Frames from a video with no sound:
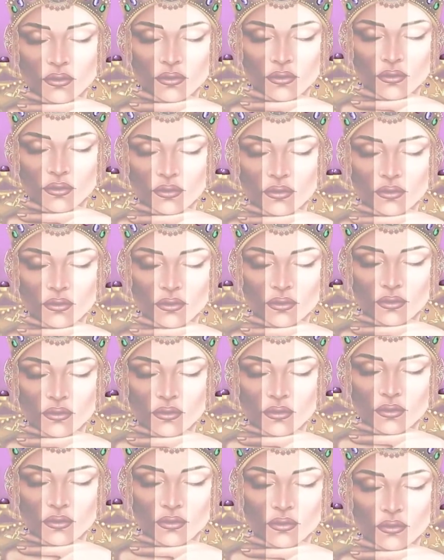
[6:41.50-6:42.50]
looks like out of
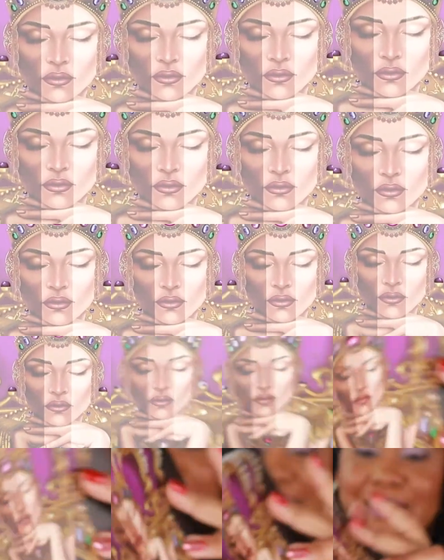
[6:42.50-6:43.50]
the sleeve. It's pretty much
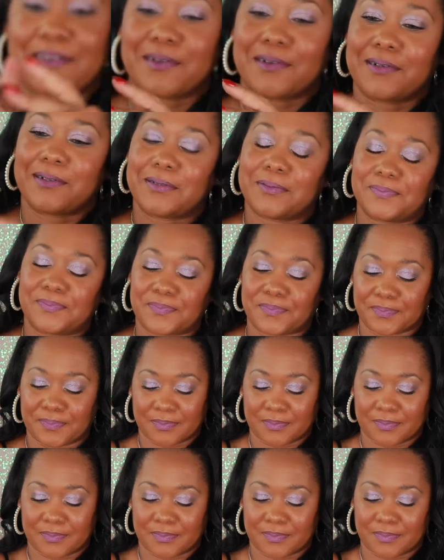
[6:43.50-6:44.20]
identical.